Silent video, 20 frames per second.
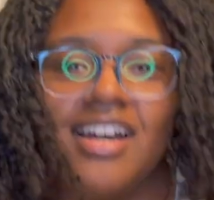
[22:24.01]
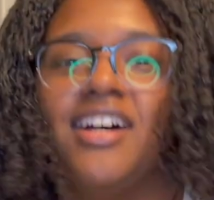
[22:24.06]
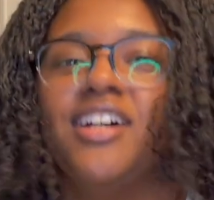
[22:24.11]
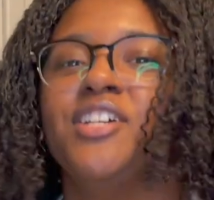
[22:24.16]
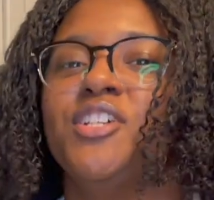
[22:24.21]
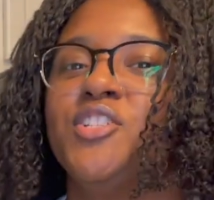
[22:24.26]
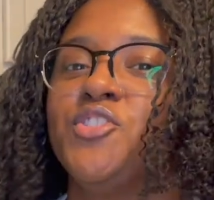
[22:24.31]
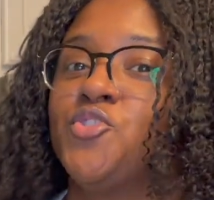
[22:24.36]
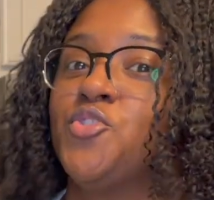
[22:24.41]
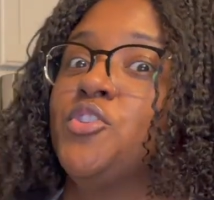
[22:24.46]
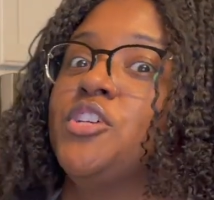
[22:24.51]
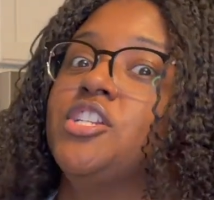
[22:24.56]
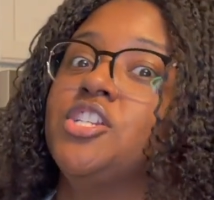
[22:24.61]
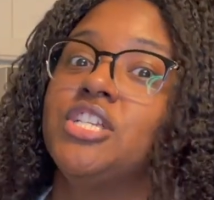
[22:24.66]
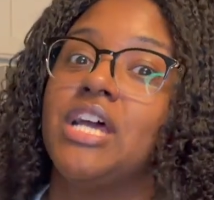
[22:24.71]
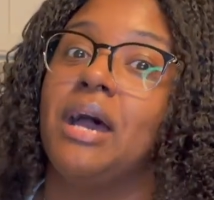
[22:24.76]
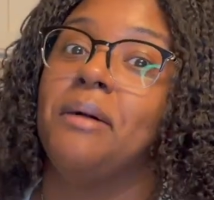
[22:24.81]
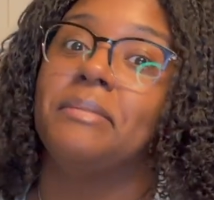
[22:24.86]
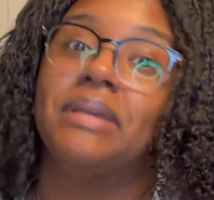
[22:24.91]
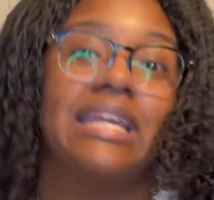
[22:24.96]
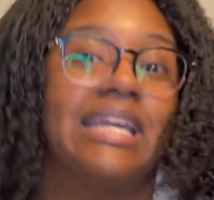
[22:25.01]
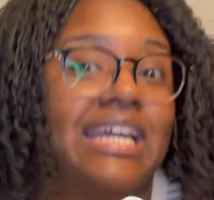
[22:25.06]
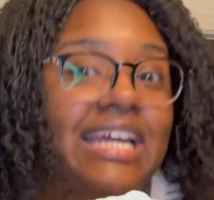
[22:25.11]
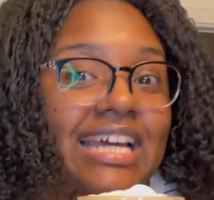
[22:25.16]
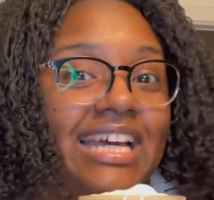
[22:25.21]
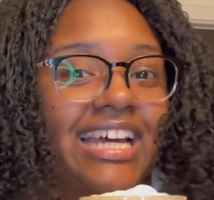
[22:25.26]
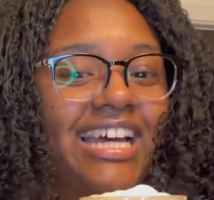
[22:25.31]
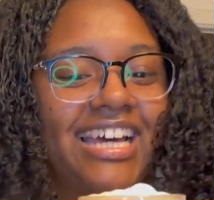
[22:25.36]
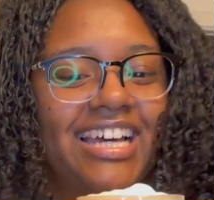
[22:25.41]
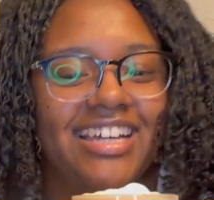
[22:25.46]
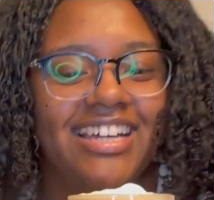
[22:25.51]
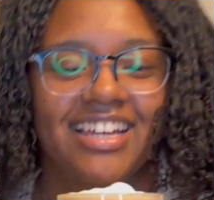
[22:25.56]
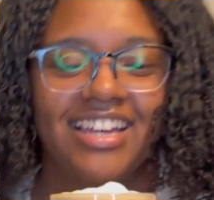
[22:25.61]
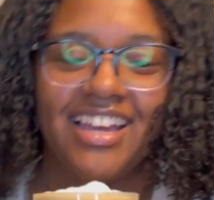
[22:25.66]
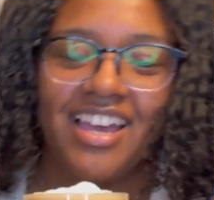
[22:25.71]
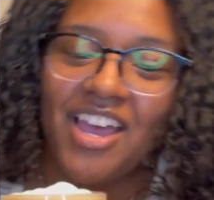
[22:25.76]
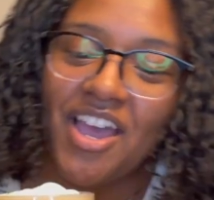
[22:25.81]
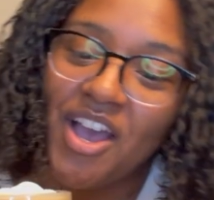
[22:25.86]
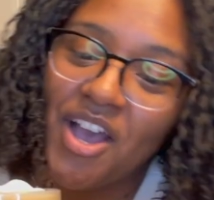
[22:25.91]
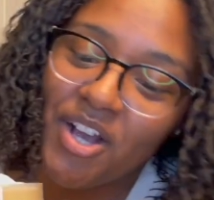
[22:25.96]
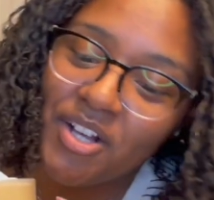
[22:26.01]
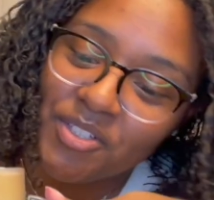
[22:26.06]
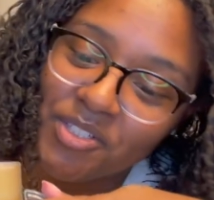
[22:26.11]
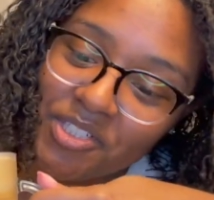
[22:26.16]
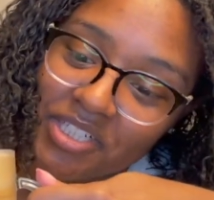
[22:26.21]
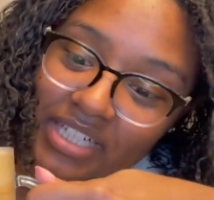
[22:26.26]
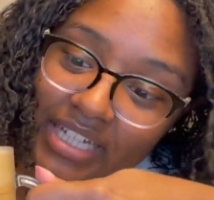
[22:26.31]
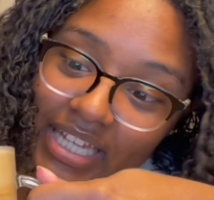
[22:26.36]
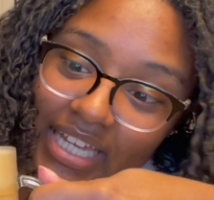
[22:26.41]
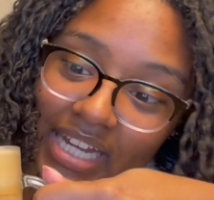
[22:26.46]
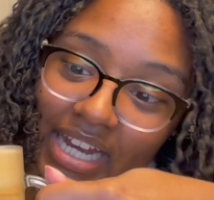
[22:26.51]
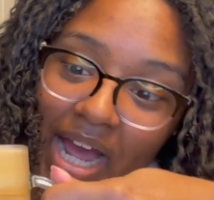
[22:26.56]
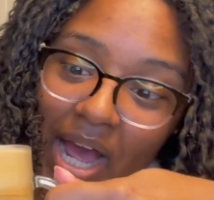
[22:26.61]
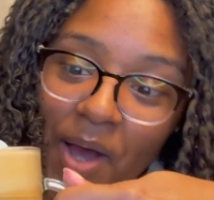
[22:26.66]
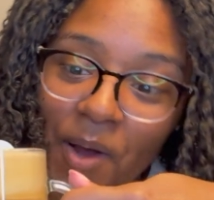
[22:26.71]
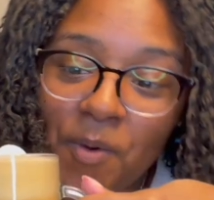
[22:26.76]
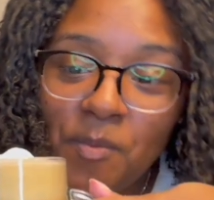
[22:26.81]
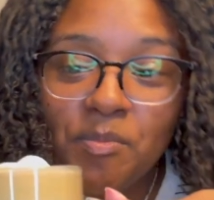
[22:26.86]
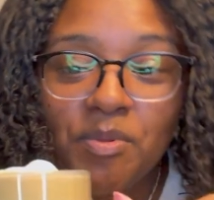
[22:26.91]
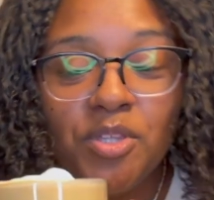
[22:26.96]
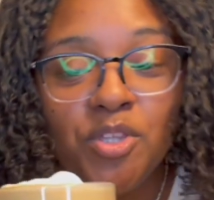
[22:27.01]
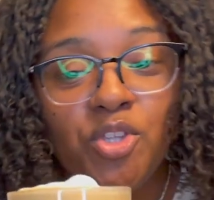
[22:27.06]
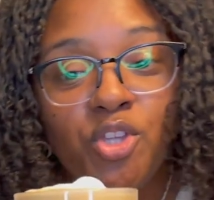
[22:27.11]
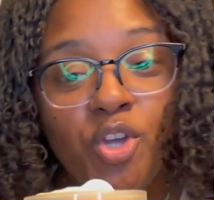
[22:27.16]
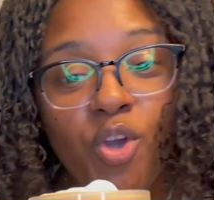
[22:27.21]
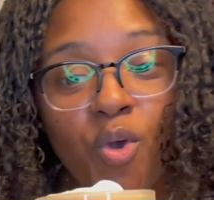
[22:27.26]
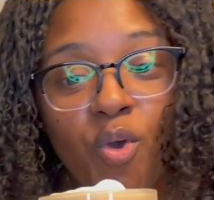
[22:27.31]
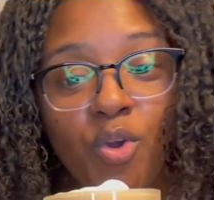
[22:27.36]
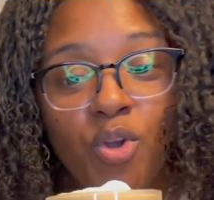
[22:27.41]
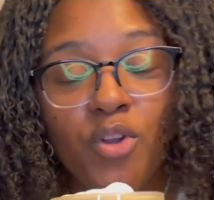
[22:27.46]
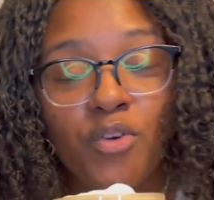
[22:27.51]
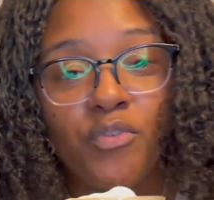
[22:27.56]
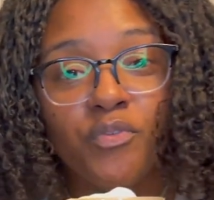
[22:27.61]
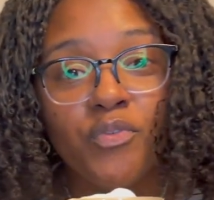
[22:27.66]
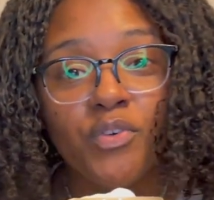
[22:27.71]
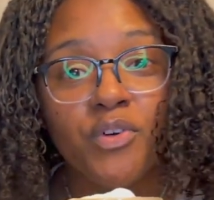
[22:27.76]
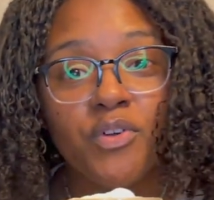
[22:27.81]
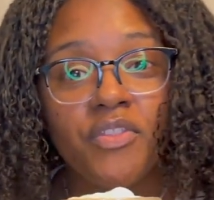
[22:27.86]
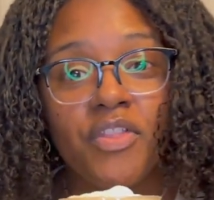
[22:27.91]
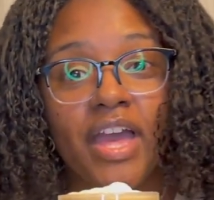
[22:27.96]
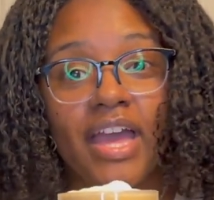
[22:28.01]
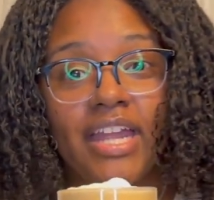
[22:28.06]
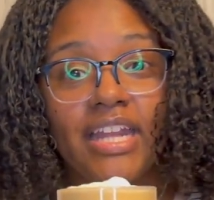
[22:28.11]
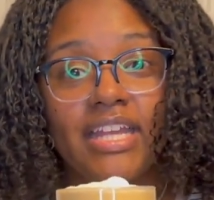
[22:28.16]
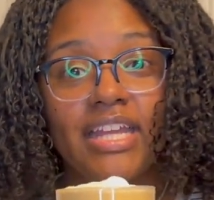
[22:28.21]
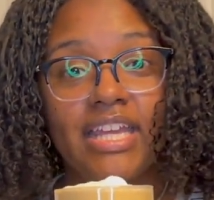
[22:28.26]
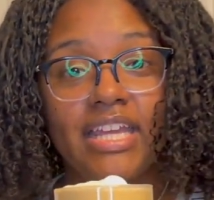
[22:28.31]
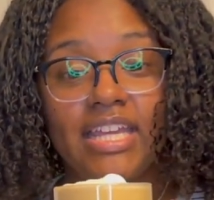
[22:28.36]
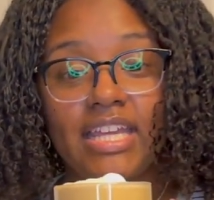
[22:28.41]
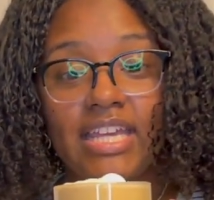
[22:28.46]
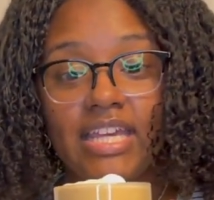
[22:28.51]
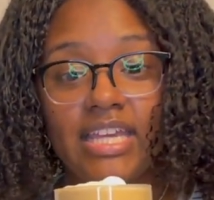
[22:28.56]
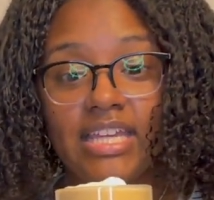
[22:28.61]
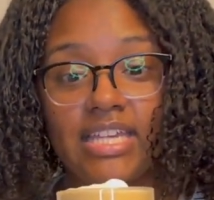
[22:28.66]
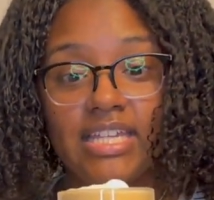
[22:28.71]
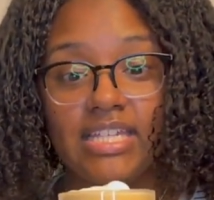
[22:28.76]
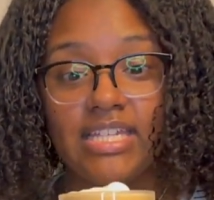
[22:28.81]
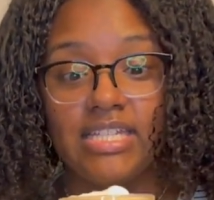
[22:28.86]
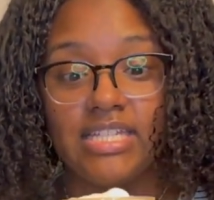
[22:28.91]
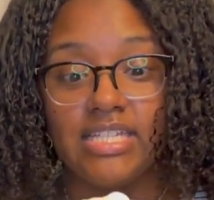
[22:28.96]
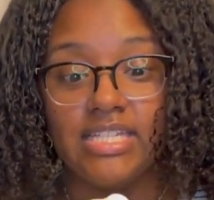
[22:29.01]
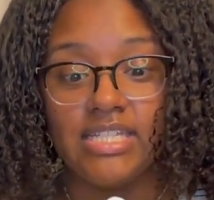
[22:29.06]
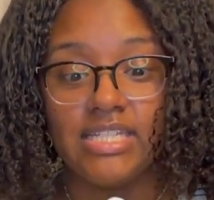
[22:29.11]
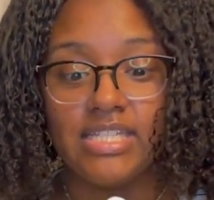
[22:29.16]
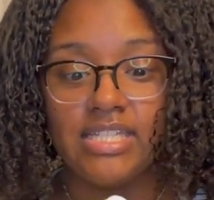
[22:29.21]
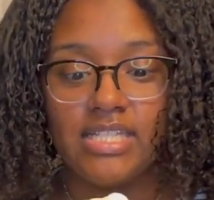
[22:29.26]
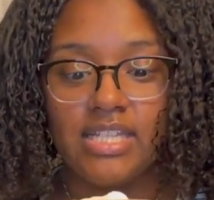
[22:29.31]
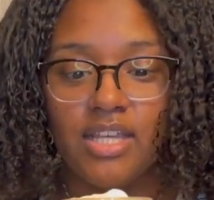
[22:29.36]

Screenshot me. Look at how beautiful that is.